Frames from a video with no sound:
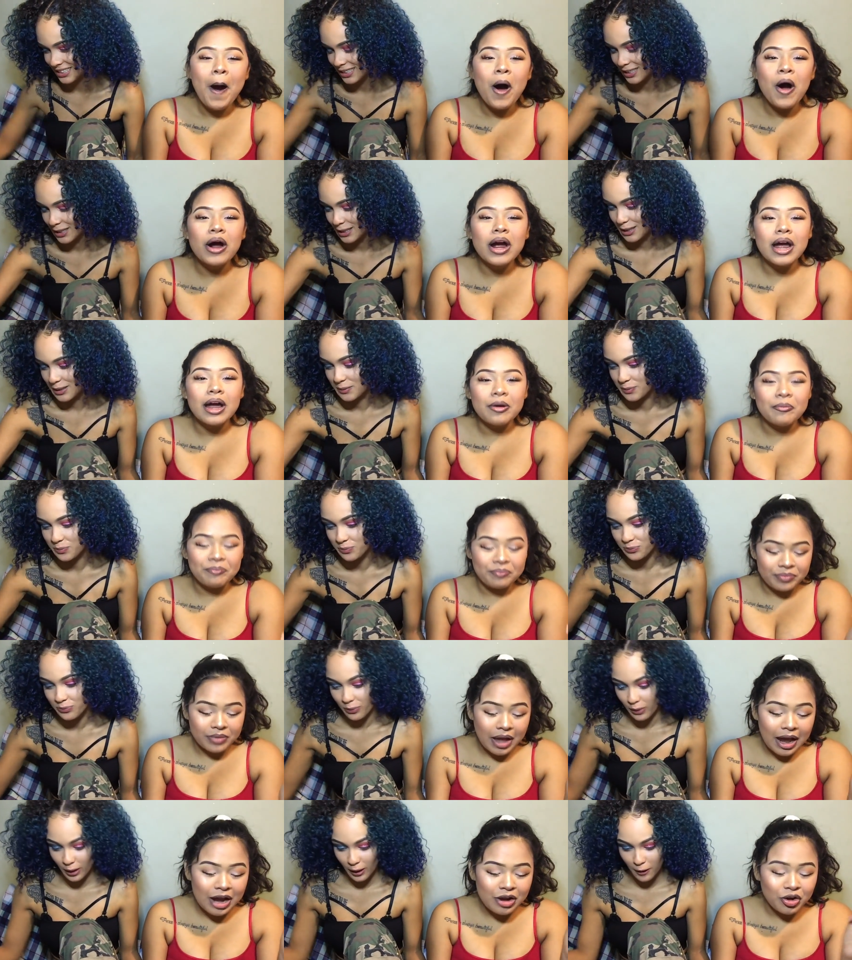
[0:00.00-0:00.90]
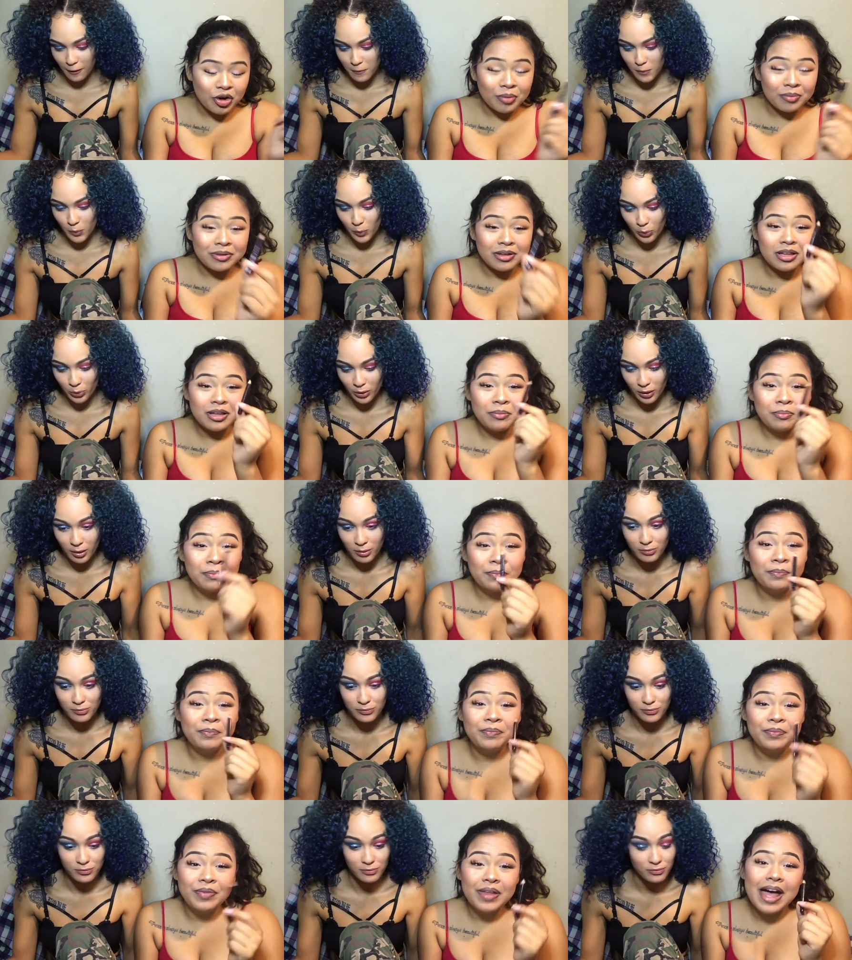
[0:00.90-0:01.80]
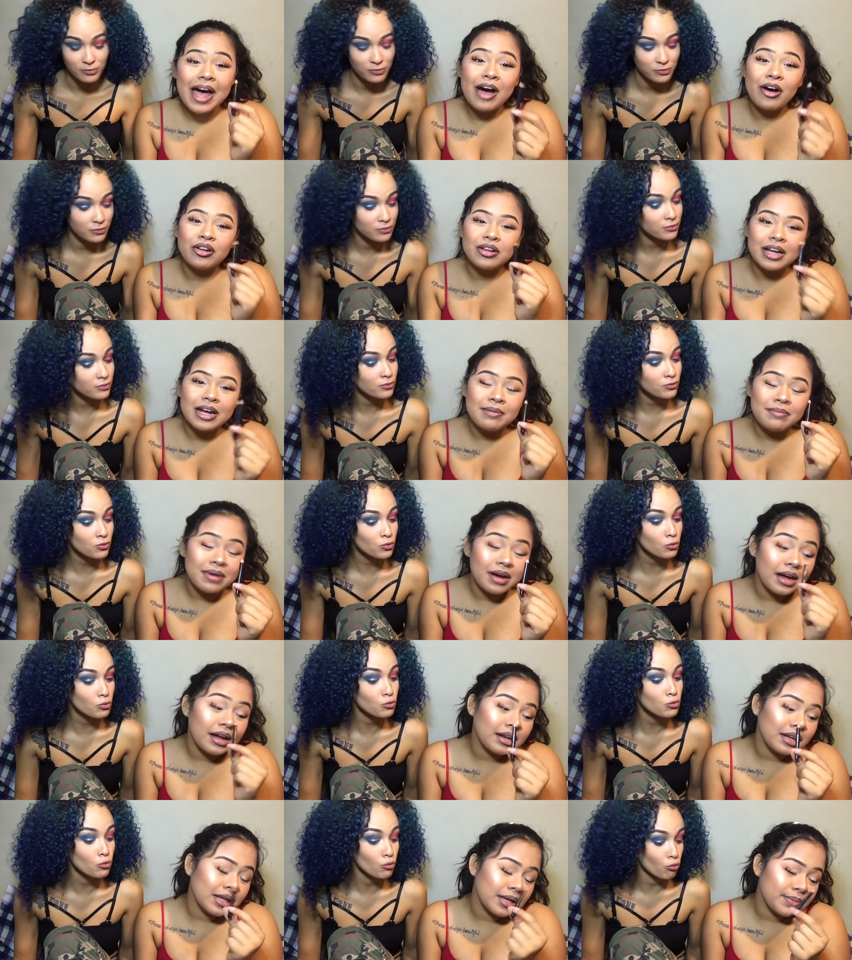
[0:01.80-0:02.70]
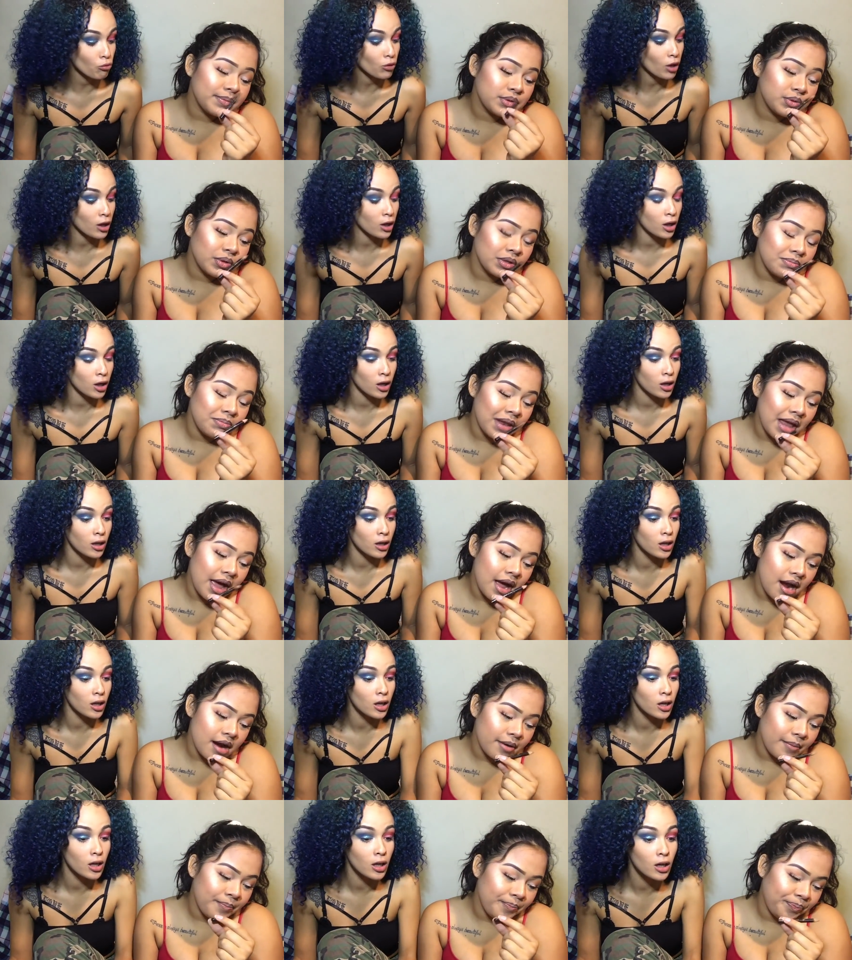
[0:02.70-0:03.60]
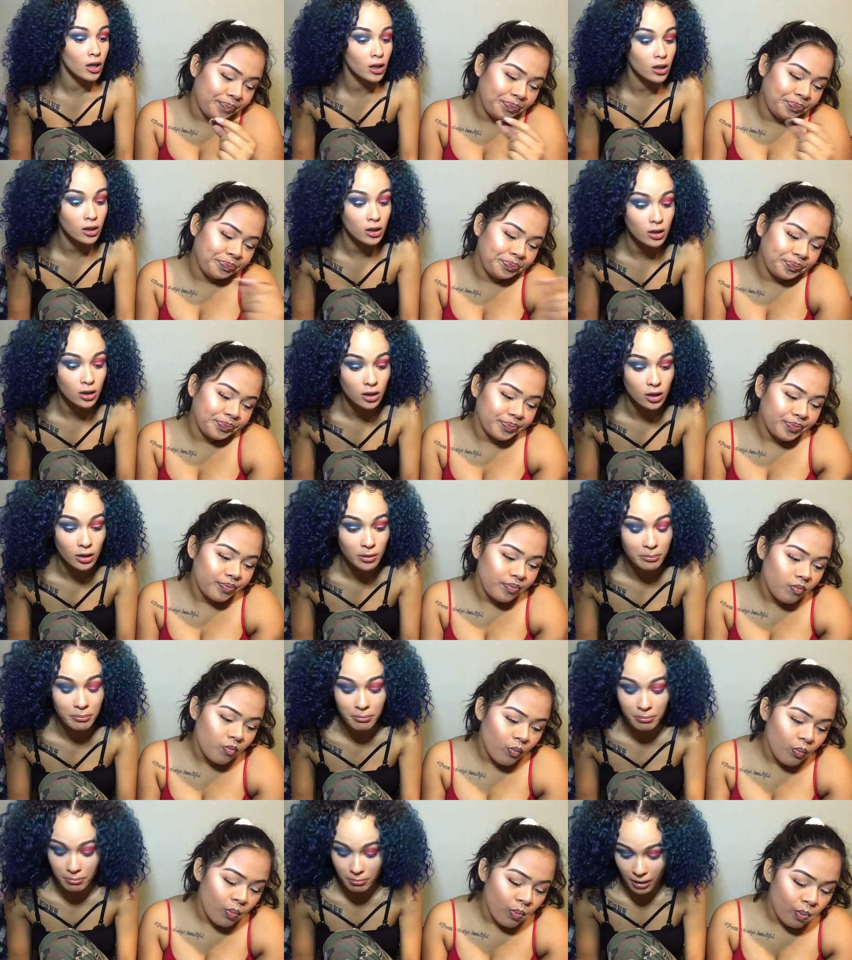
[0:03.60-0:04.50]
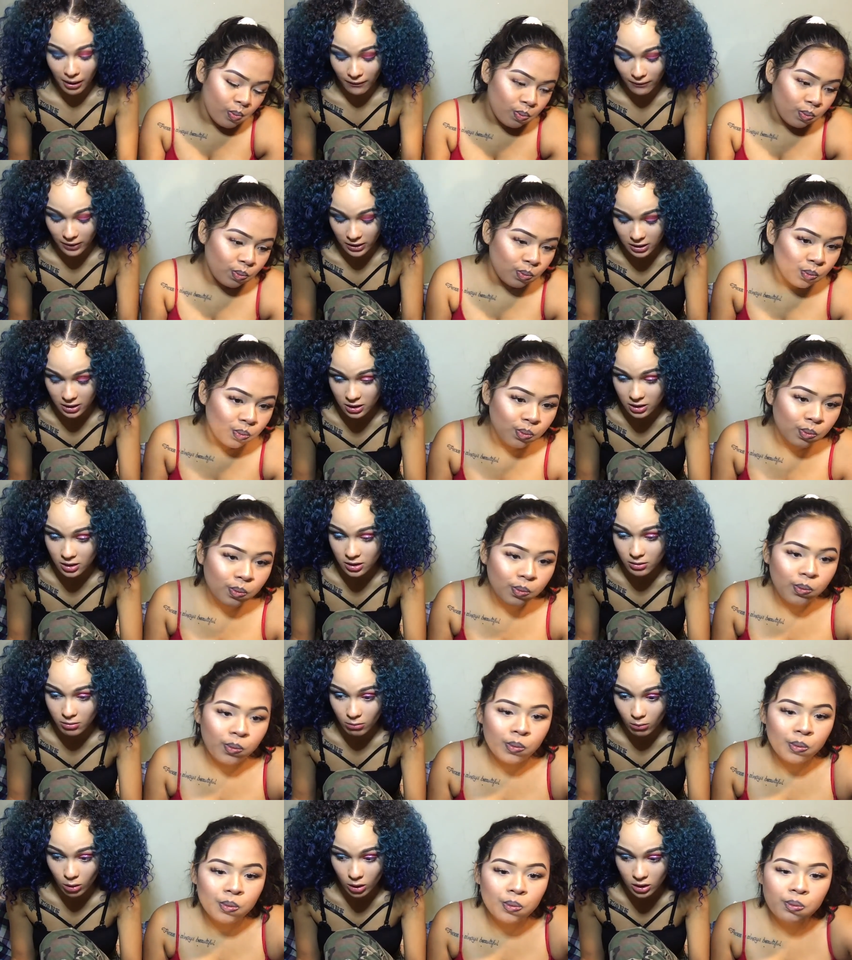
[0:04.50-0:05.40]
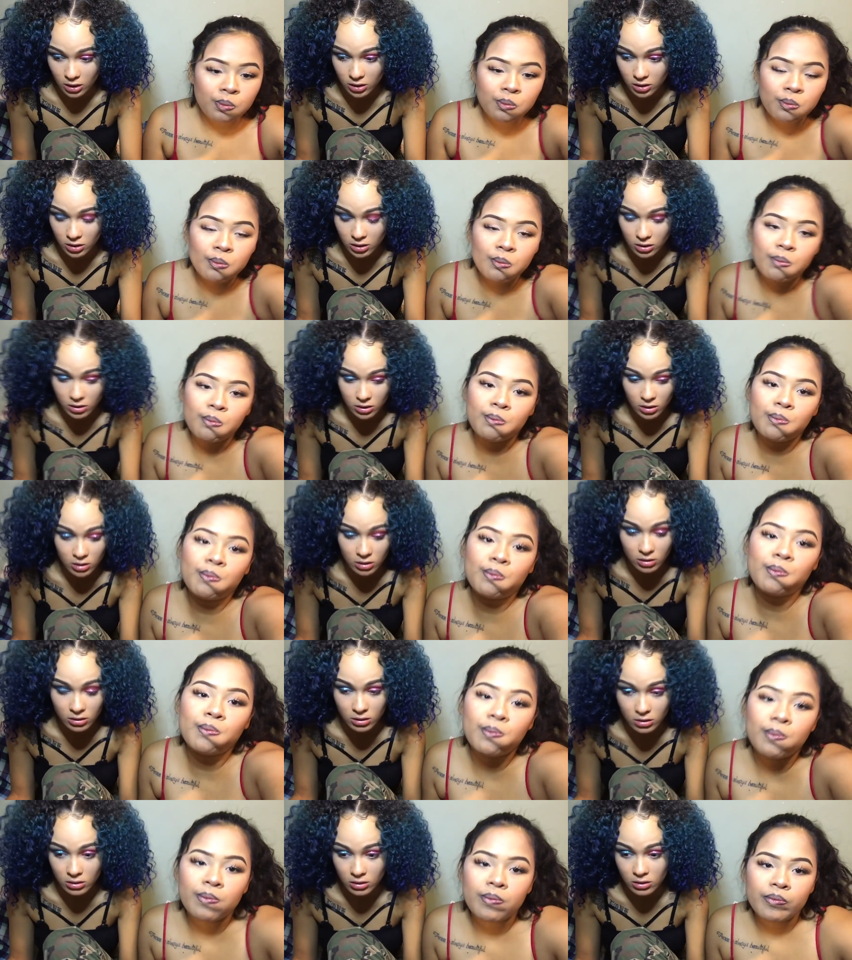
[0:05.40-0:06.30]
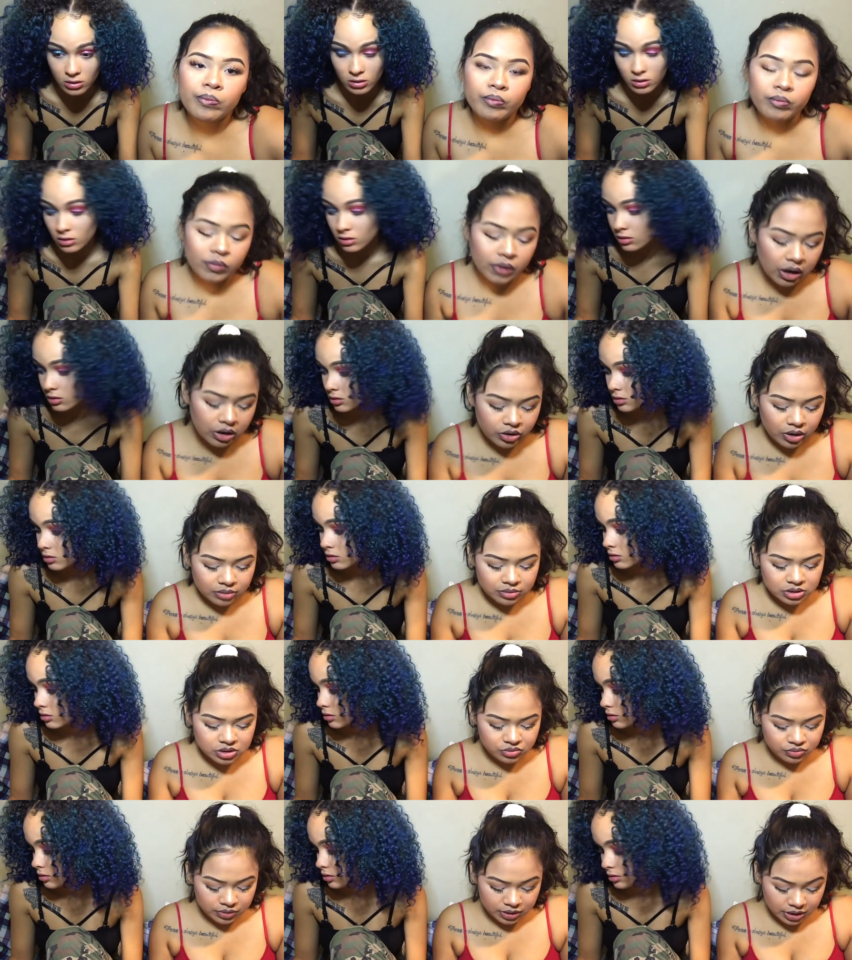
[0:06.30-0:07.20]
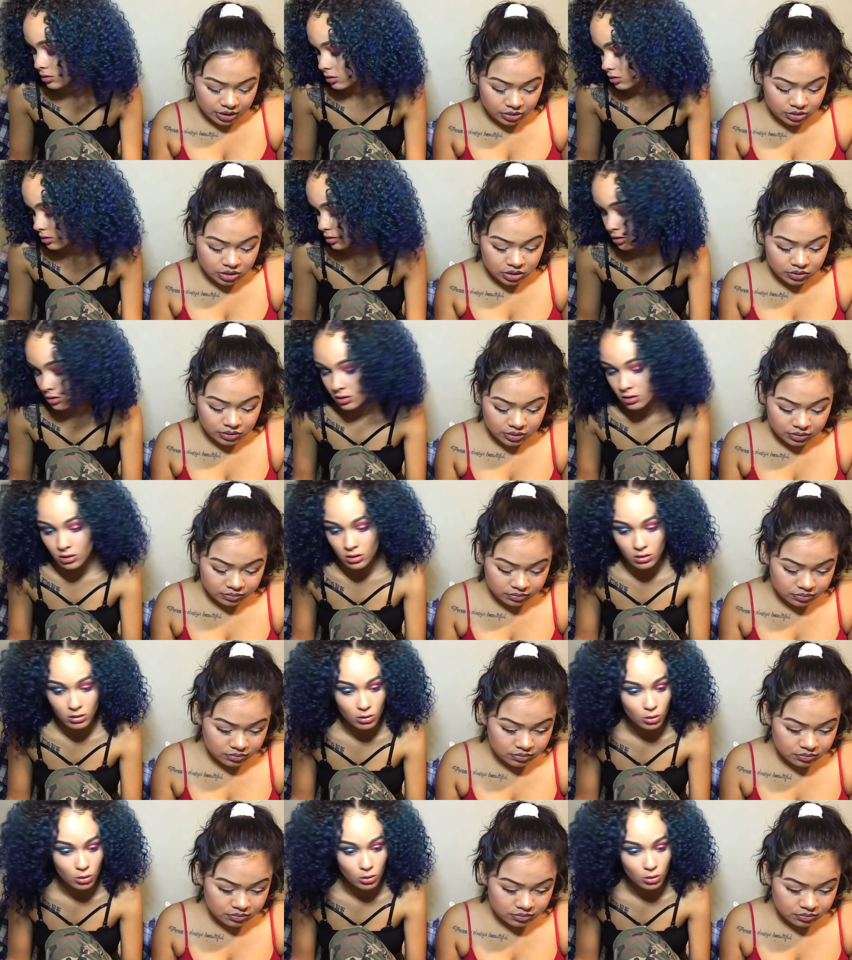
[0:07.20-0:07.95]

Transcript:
Speaker 1: Okay, I normally outline my lips with black.
Speaker 2: My face is moist.
Speaker 1: I don't know, I'm just really used to it.